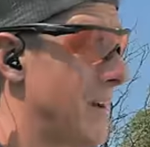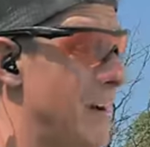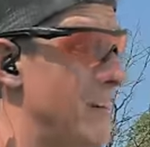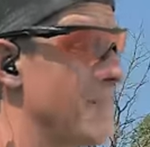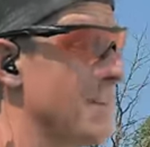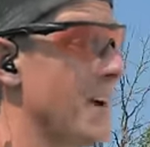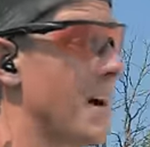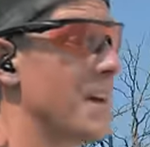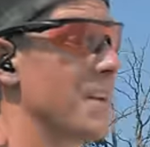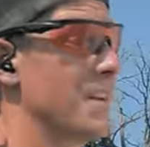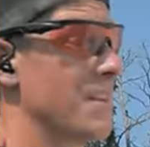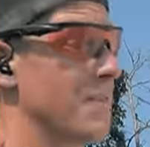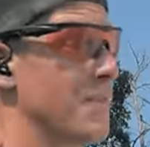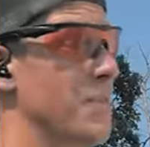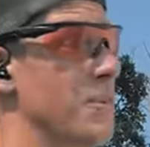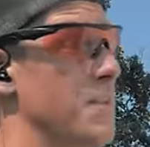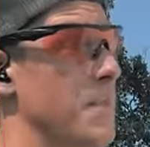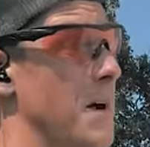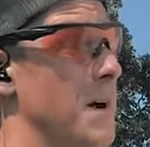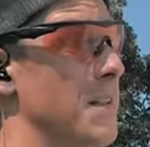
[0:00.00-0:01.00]
have gotten a
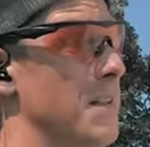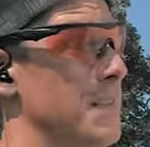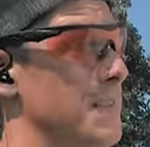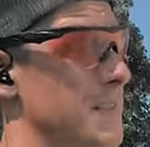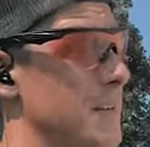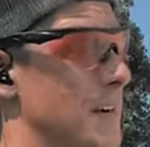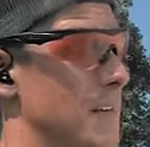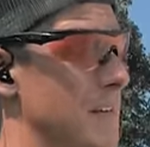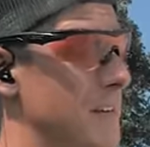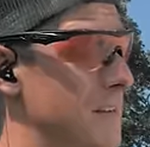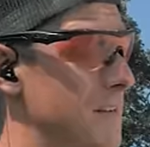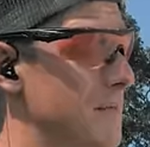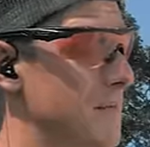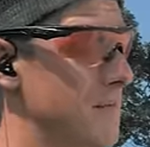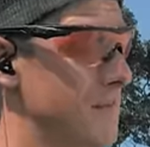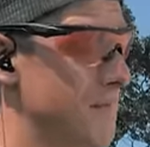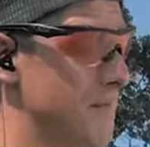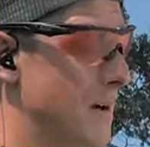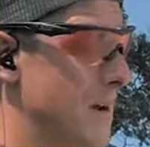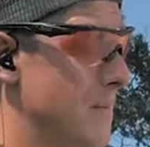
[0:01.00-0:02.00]
few pellets on it.
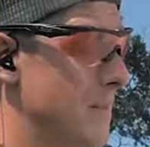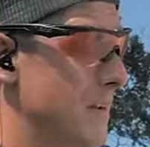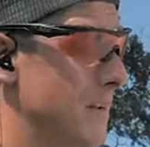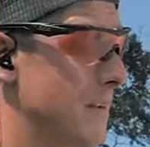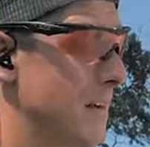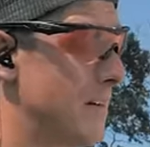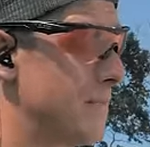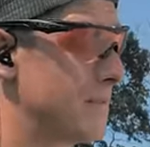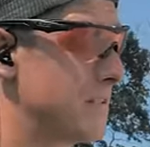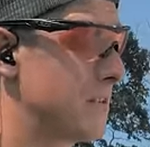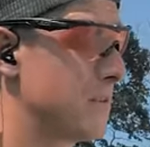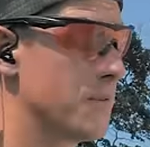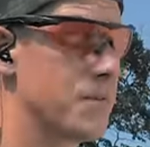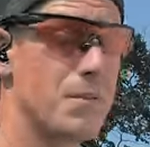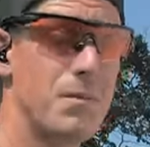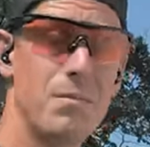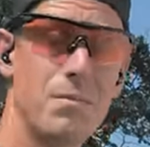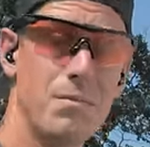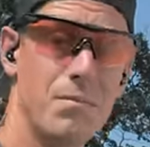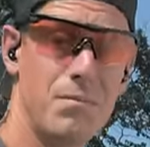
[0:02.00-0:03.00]
Might be enough
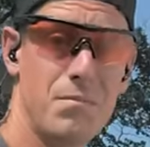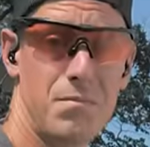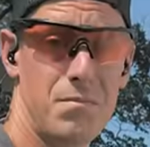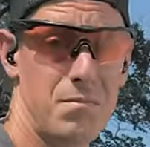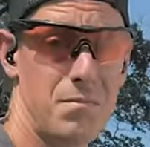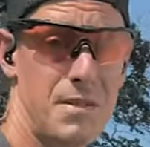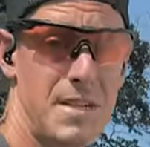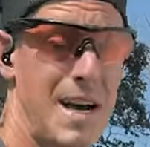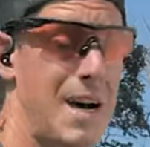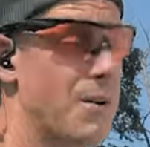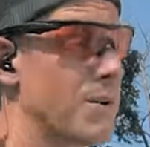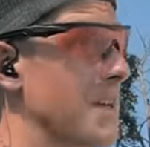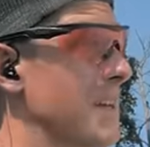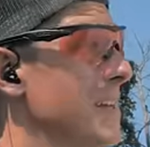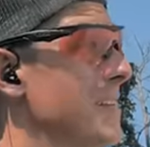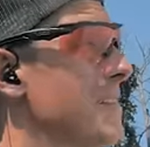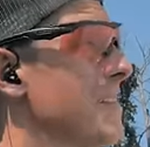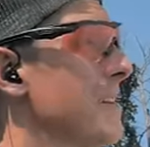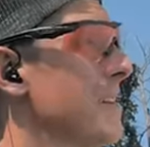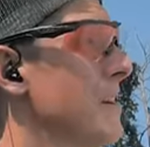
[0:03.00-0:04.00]
to down
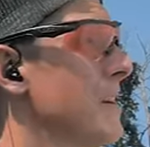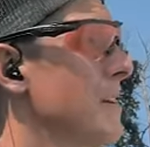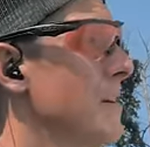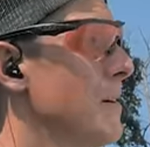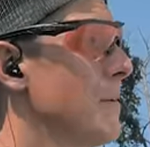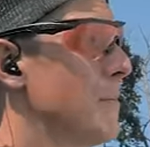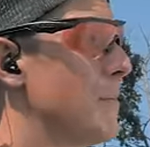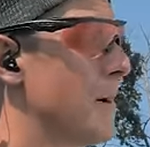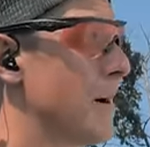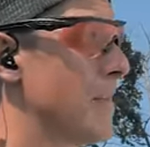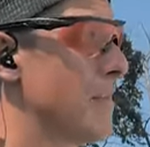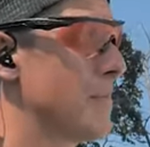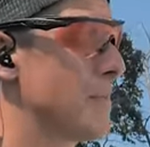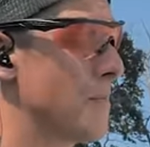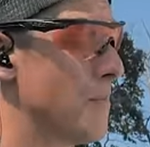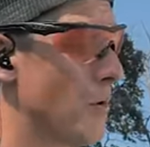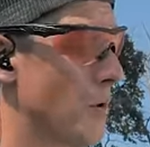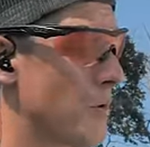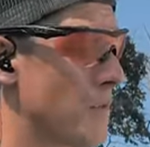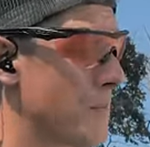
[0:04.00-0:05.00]
it, but
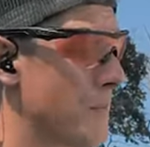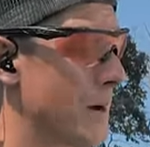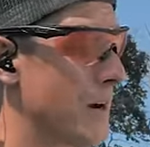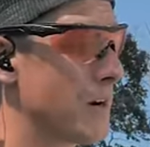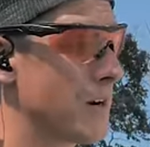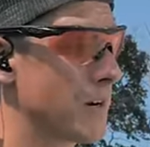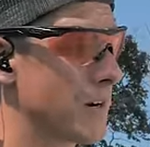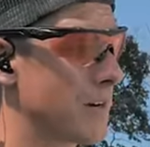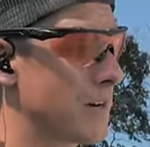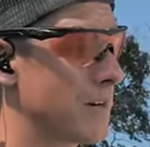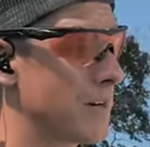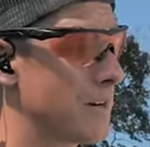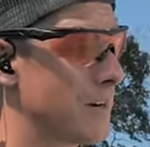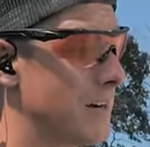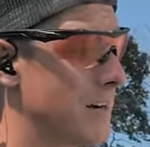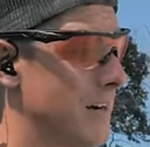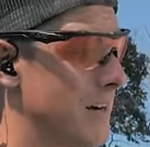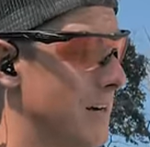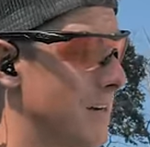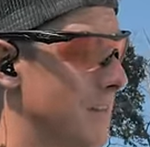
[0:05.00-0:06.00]
the more the merrier.
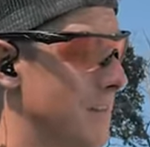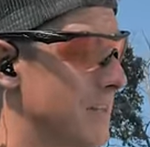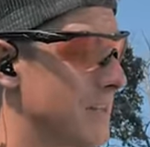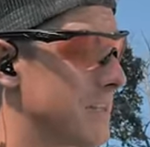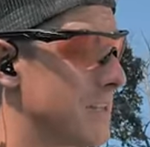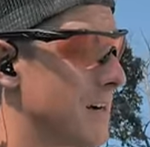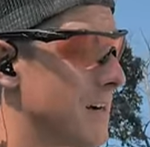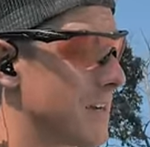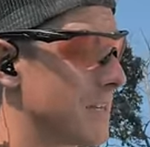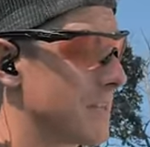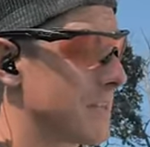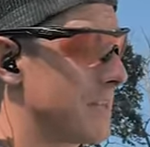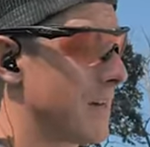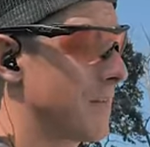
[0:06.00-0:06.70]
This duck is